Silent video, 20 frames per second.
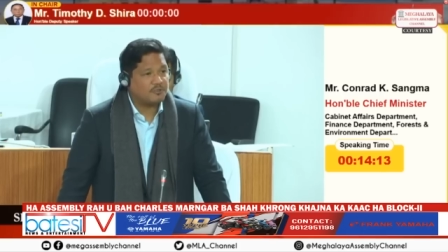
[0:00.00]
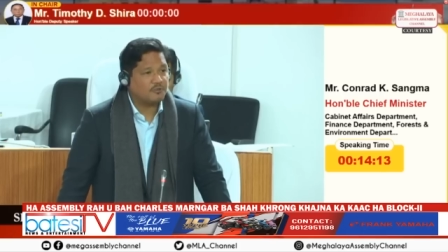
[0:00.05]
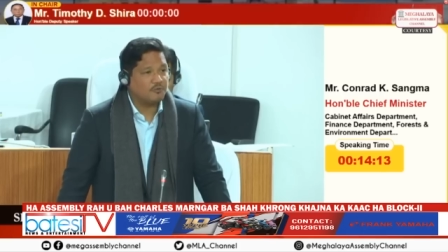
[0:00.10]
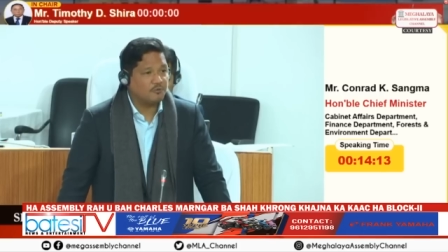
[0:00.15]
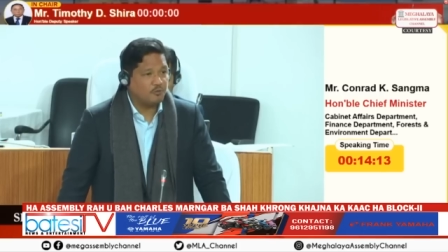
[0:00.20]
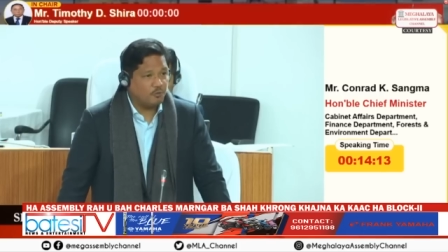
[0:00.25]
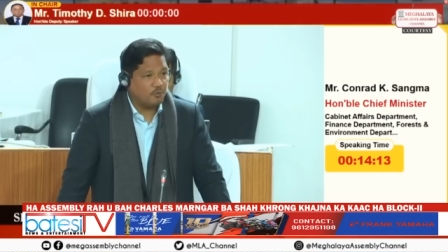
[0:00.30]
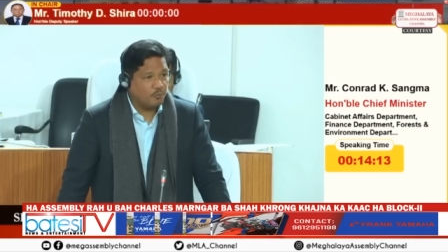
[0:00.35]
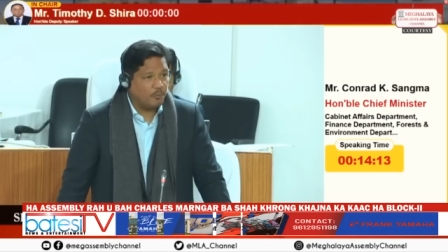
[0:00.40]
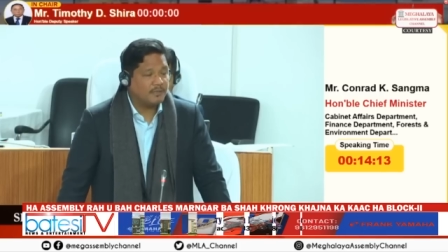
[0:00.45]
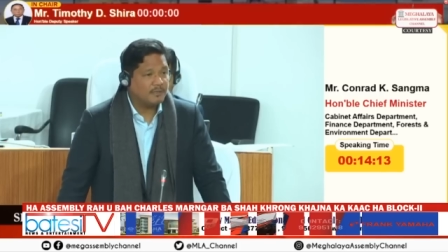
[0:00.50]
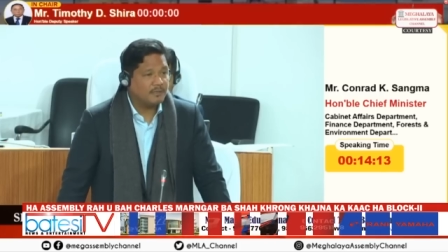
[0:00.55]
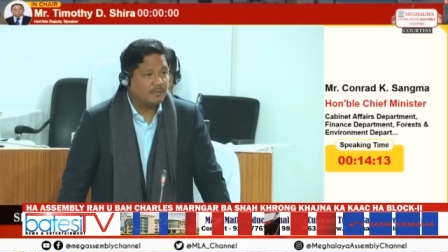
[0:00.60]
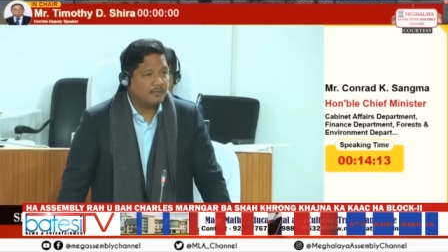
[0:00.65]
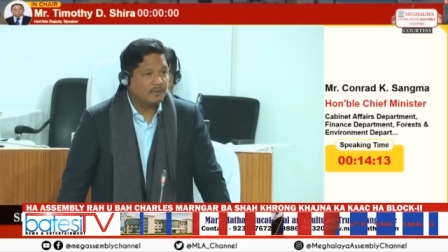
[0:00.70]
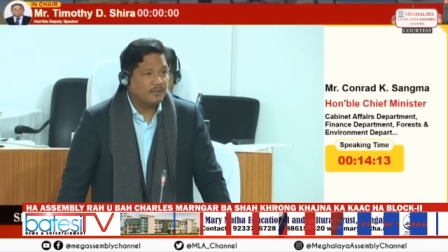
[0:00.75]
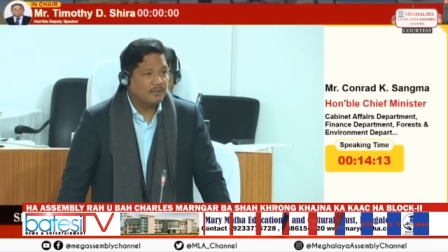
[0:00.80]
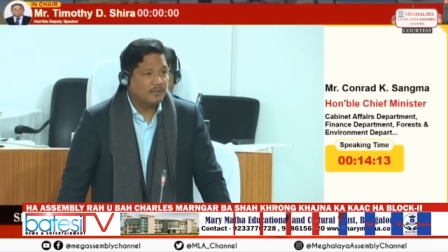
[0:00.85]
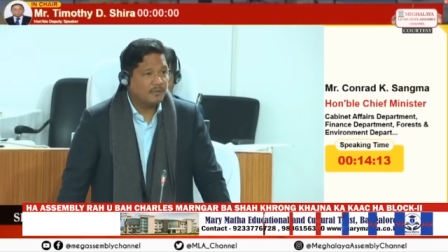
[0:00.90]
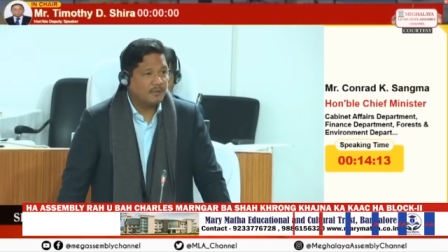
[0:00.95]
to do it.
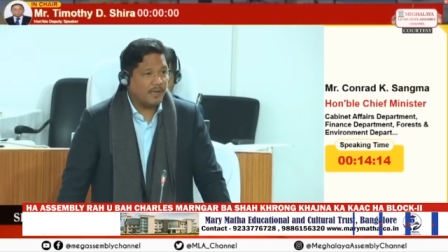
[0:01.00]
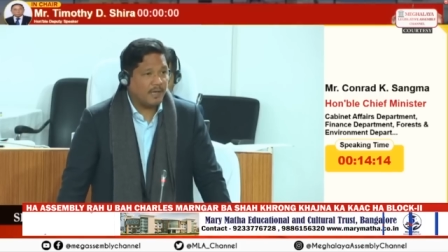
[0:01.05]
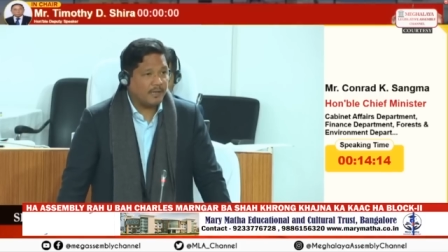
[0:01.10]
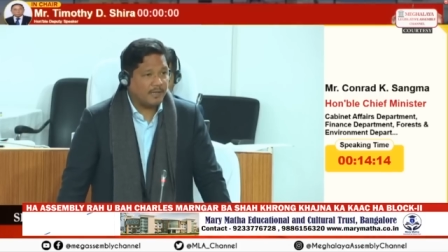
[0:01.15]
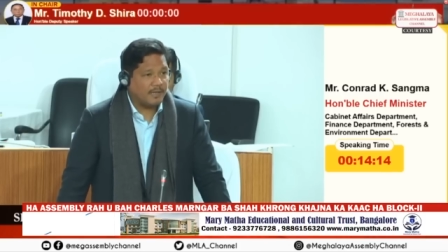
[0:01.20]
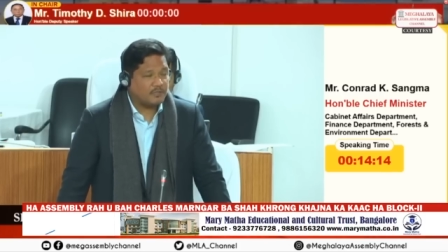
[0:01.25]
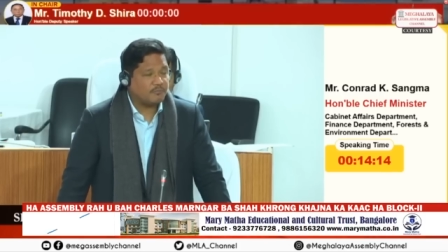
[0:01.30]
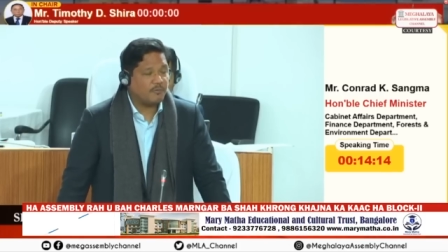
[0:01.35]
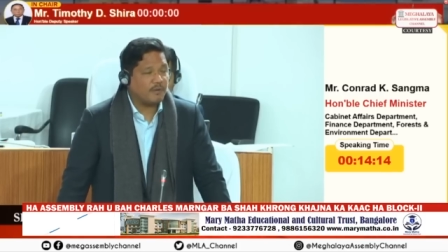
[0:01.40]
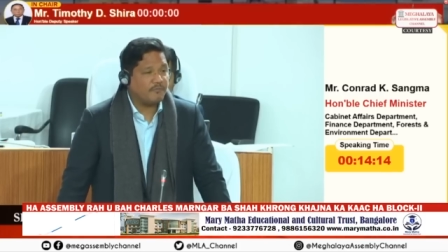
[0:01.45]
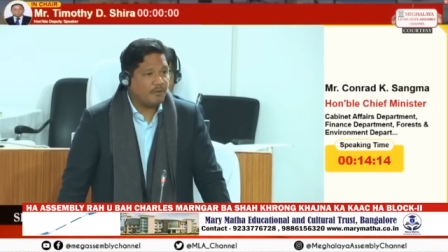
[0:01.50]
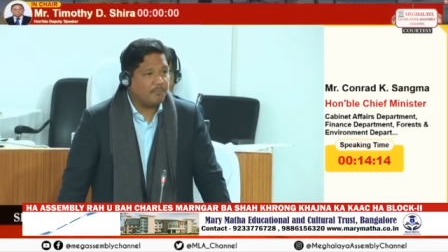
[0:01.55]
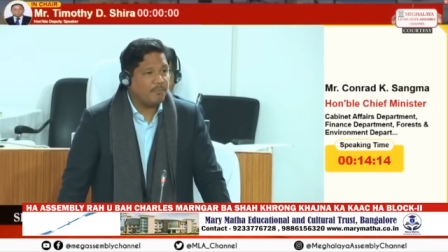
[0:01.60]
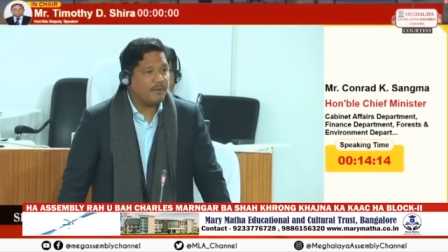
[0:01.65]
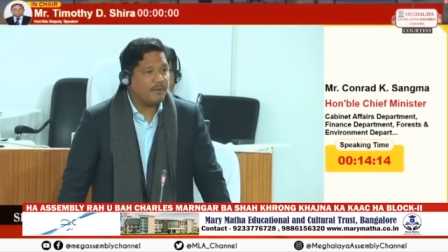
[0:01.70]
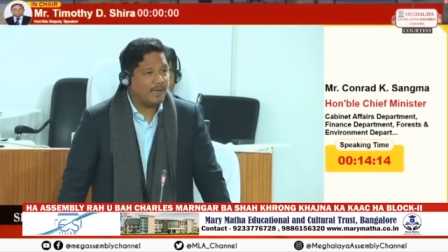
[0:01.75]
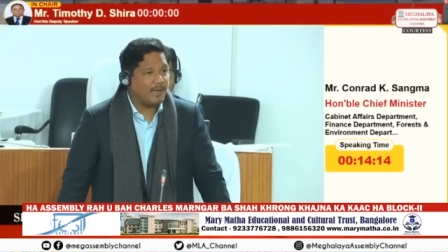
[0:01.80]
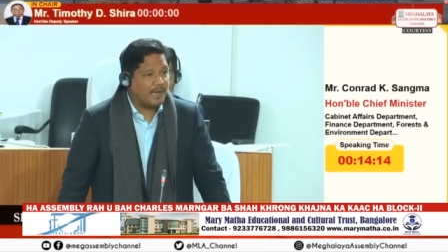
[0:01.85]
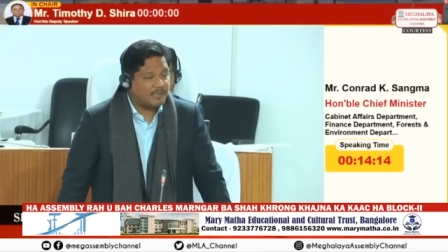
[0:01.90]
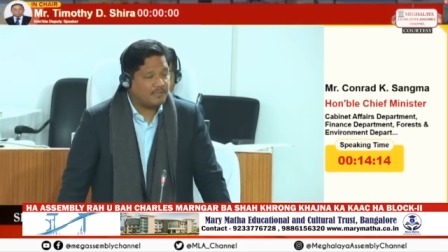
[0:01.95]
And that's why we've
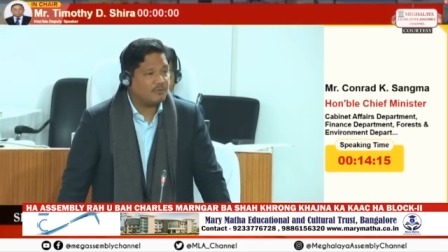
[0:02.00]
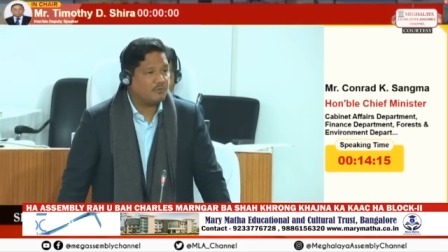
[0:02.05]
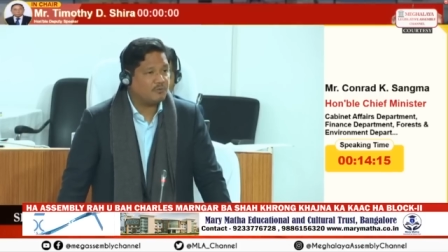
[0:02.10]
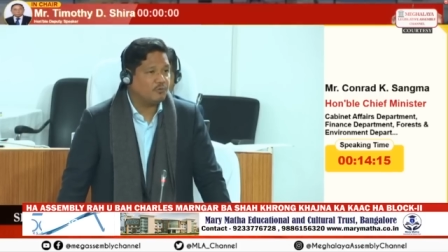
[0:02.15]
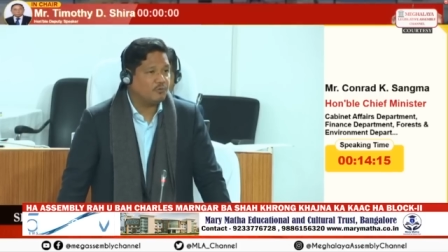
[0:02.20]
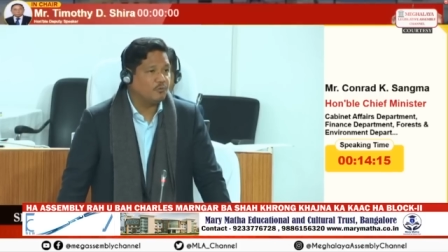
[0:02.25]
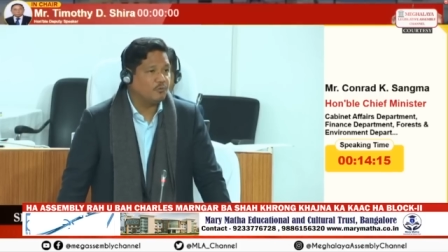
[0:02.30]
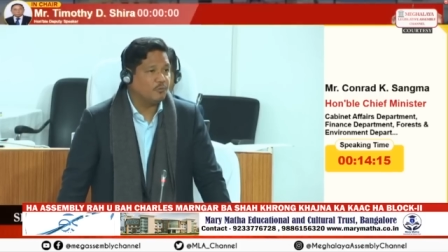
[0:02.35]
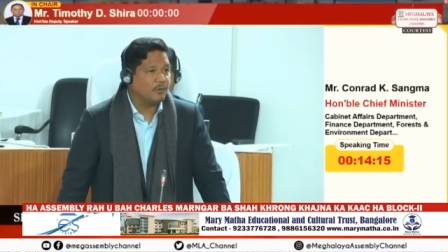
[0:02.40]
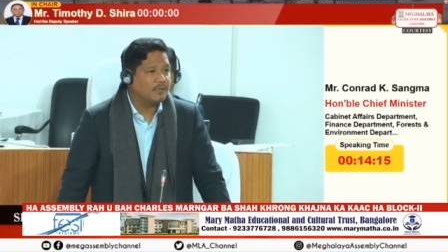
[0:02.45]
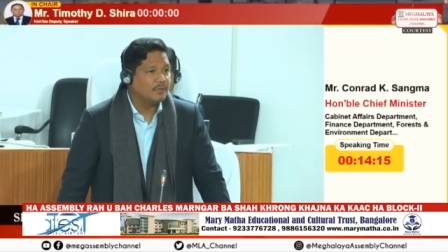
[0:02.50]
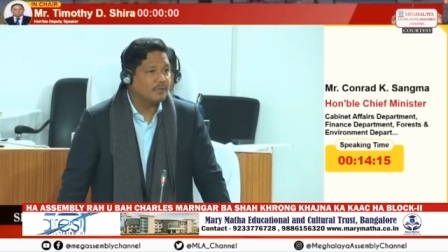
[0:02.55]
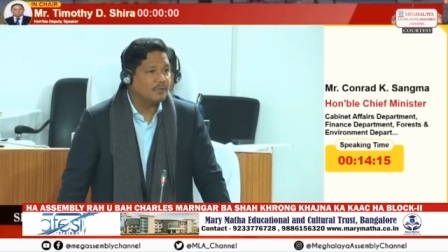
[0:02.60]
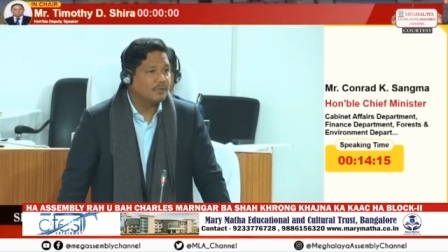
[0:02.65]
been elected to do it.